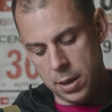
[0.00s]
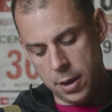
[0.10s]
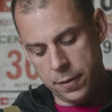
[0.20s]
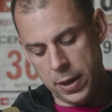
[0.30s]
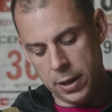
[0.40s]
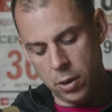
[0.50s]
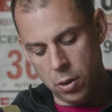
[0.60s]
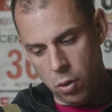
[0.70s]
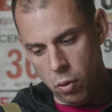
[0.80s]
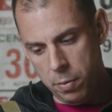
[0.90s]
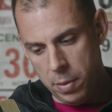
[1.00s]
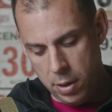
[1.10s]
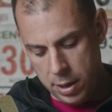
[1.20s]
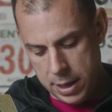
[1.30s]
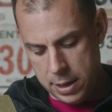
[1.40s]
I've then got all
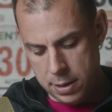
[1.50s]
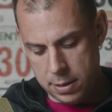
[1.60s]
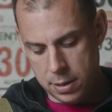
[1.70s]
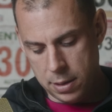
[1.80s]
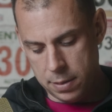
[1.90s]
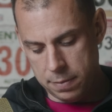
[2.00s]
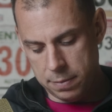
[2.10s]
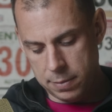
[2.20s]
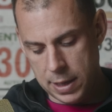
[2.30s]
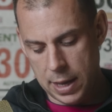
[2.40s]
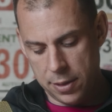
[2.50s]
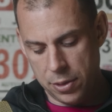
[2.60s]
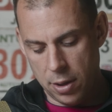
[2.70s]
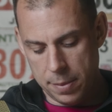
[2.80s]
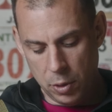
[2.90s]
my kit that
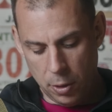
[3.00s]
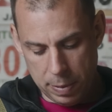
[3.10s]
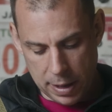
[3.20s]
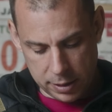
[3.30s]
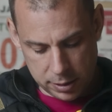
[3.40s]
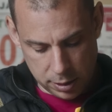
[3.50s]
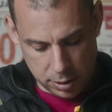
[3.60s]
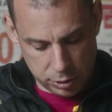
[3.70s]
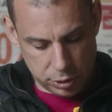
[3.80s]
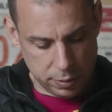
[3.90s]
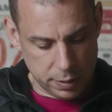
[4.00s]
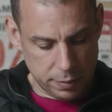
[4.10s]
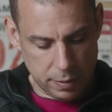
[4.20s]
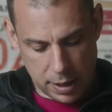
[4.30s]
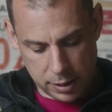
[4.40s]
I'm not planning to use during the
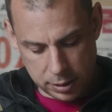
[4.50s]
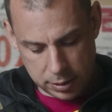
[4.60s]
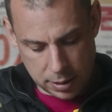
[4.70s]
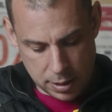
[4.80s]
race